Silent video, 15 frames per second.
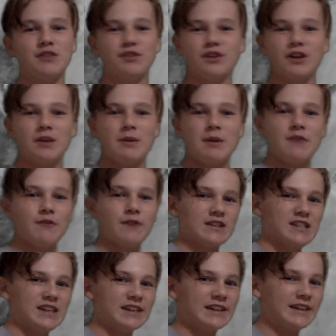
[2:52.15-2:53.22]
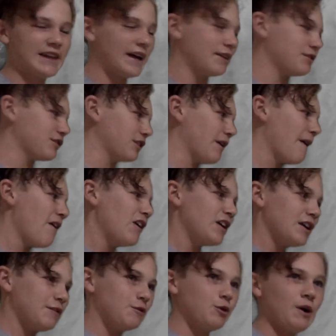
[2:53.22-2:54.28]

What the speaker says: It's not going to be affecting any land, so if